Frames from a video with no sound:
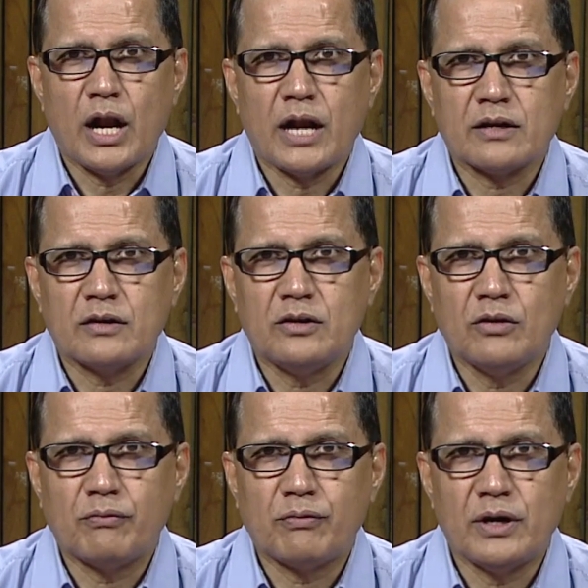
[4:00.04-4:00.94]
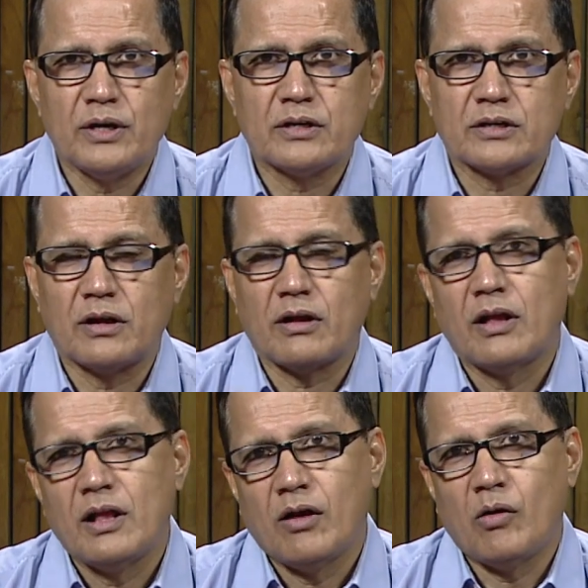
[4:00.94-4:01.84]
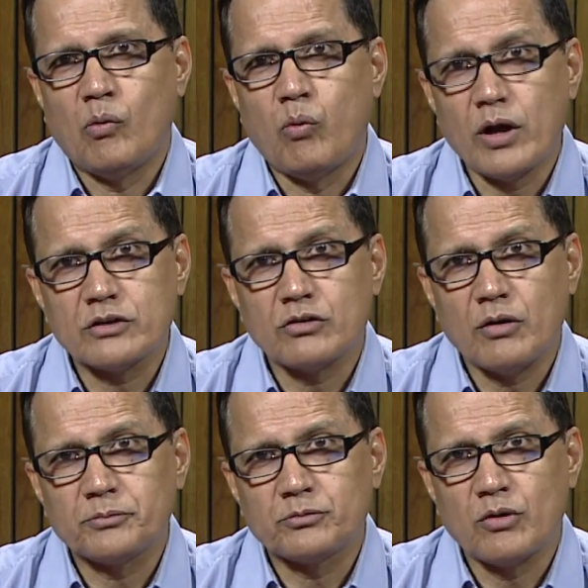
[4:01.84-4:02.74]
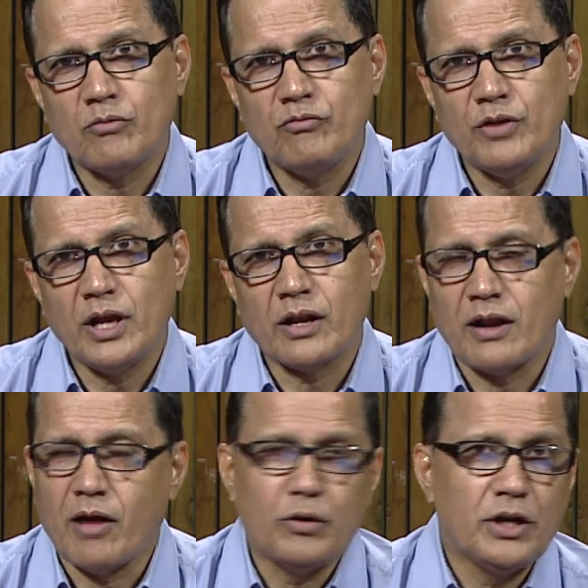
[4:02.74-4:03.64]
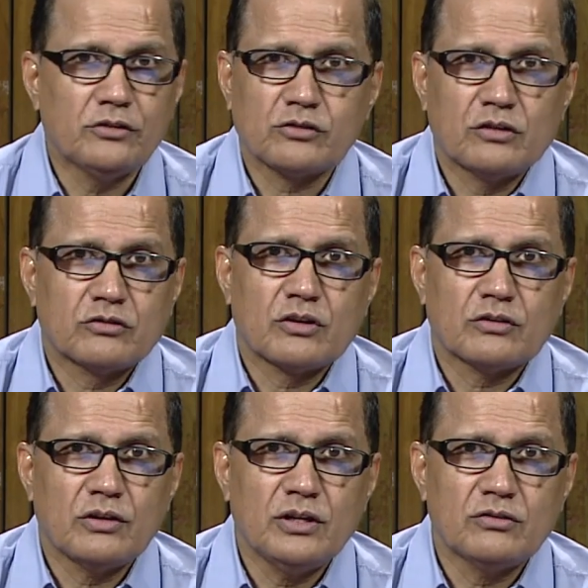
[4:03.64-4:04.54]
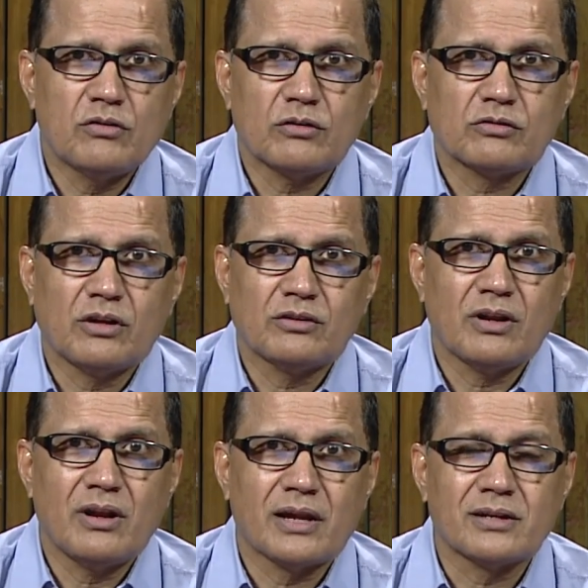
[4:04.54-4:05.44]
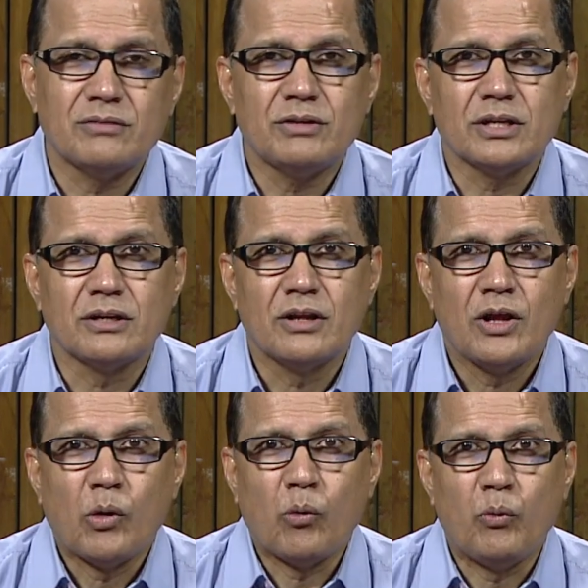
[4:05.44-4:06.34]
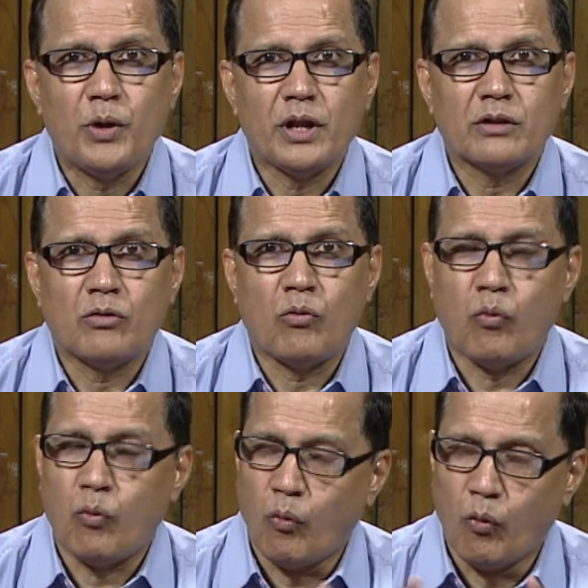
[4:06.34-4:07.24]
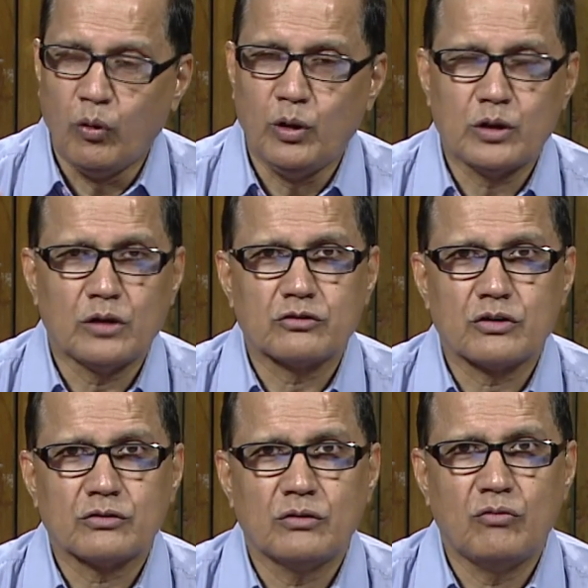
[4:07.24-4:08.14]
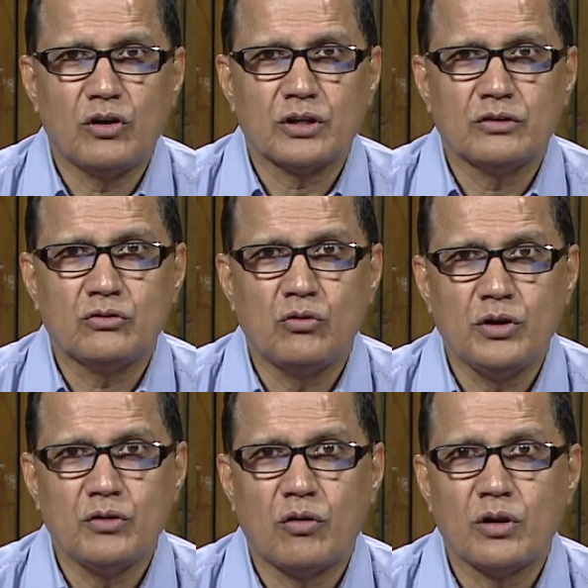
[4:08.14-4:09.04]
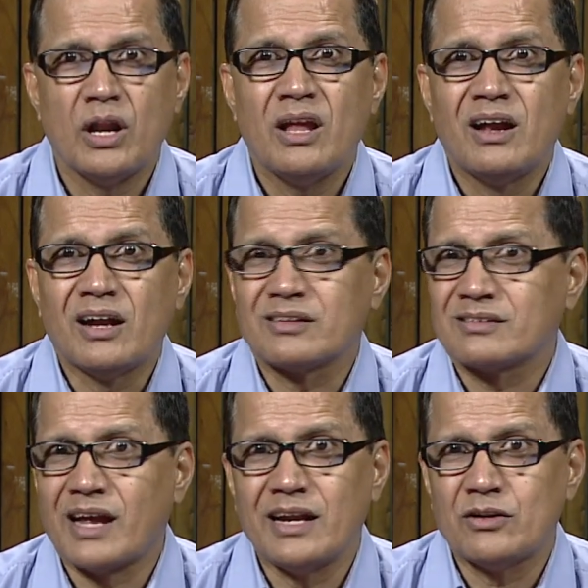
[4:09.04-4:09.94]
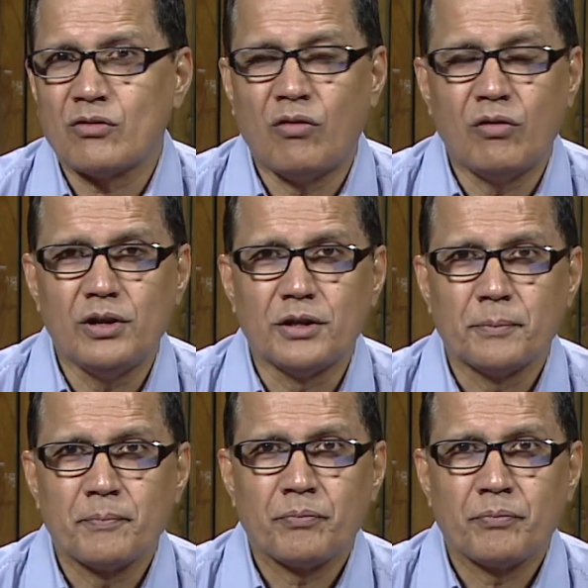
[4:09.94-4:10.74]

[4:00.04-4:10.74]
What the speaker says: at different workshops, from where nowadays construction is not such an activity where the whole construction work is going on at site only.